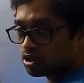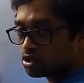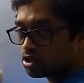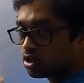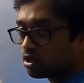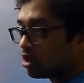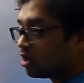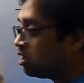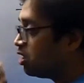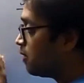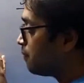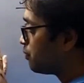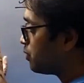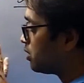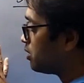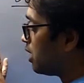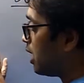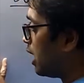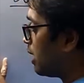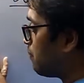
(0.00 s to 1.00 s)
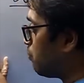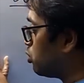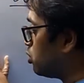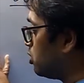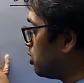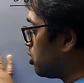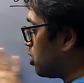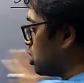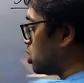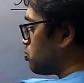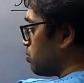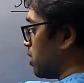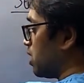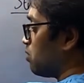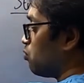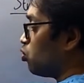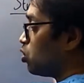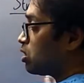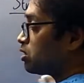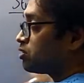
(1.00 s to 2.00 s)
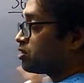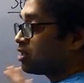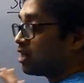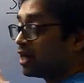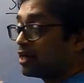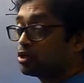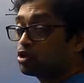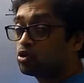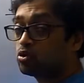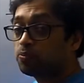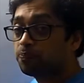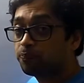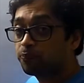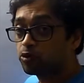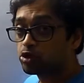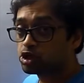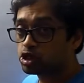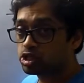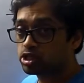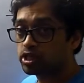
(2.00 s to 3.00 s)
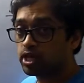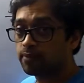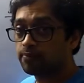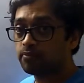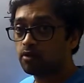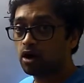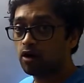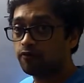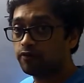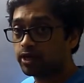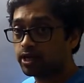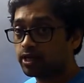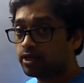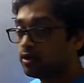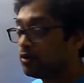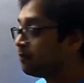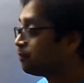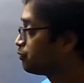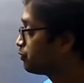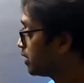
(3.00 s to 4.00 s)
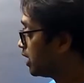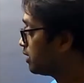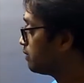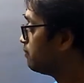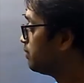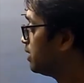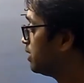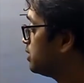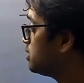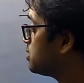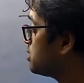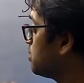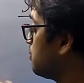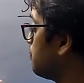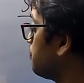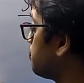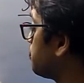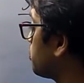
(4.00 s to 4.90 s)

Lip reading: each other, then the hypothetical spring will try to push them away. That means